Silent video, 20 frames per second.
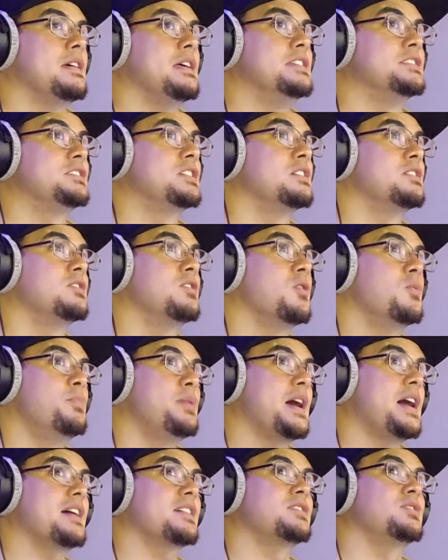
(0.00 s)
is going to go
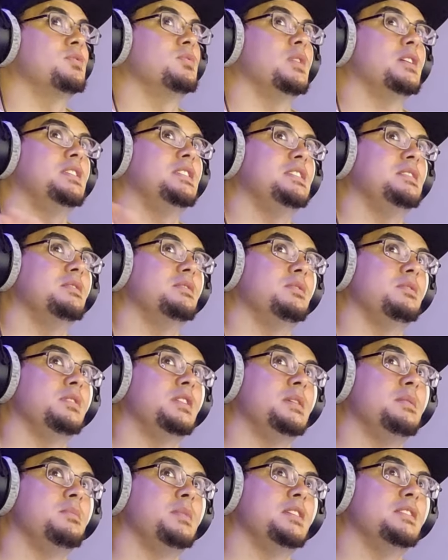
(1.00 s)
back to when
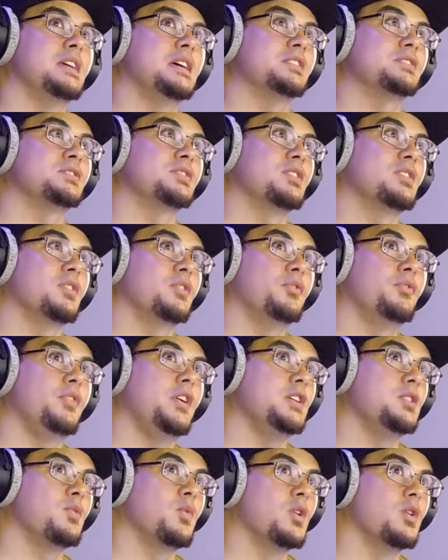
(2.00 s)
he made that song
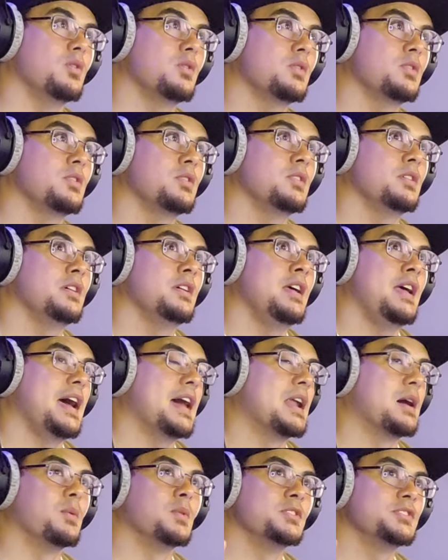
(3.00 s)
Fake Woke.
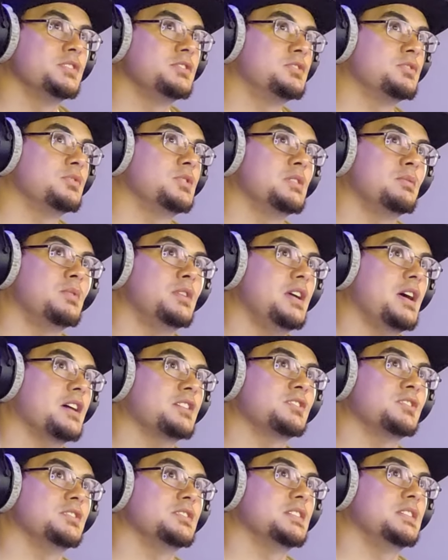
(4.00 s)
And I wasn't doing
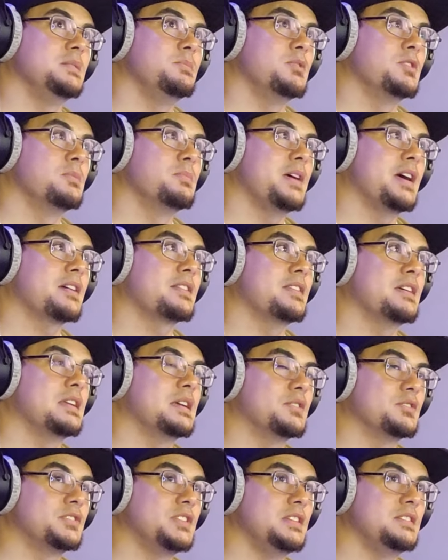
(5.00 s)
reactions anymore back then.
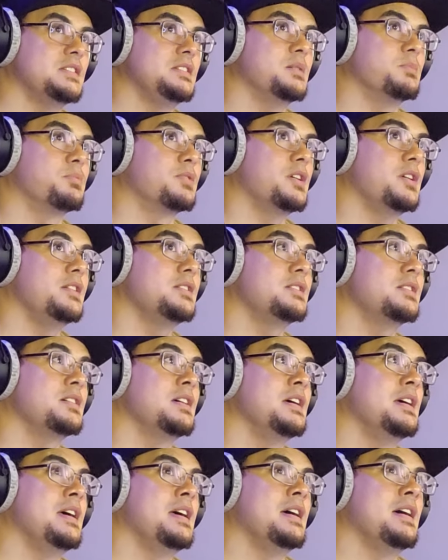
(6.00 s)
I was taking a break.
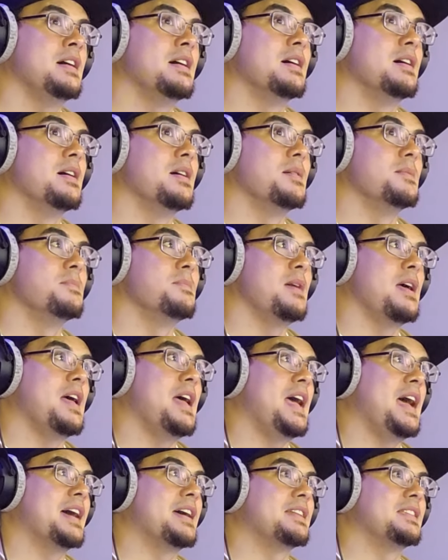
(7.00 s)

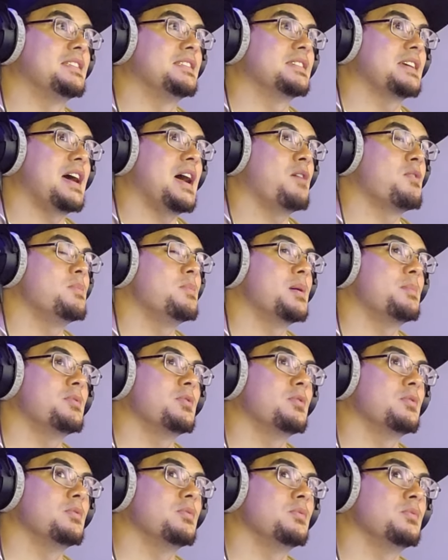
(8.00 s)
And I
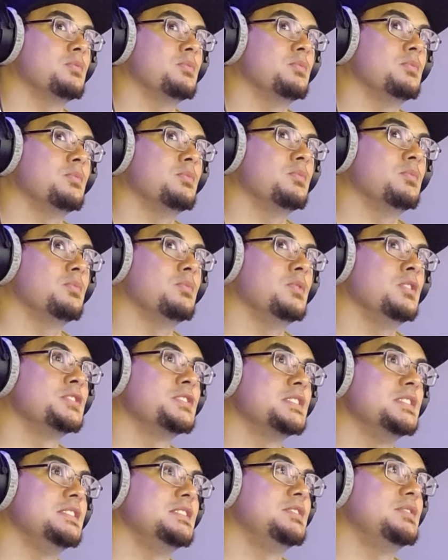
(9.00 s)
remember
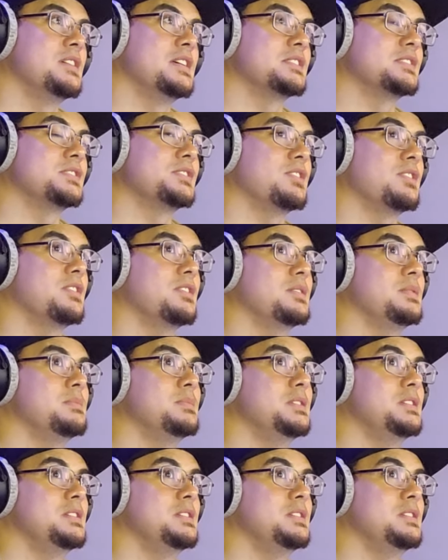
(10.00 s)
listening to that song and